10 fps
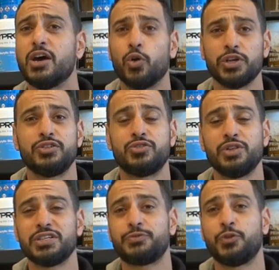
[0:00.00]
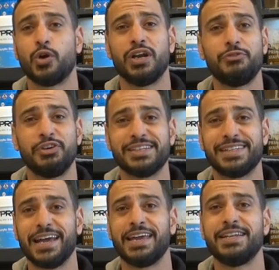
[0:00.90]
or you do this for a living
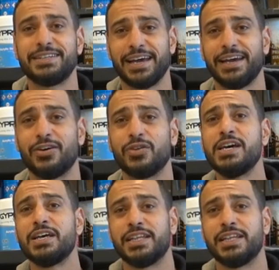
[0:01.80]
day in, day out,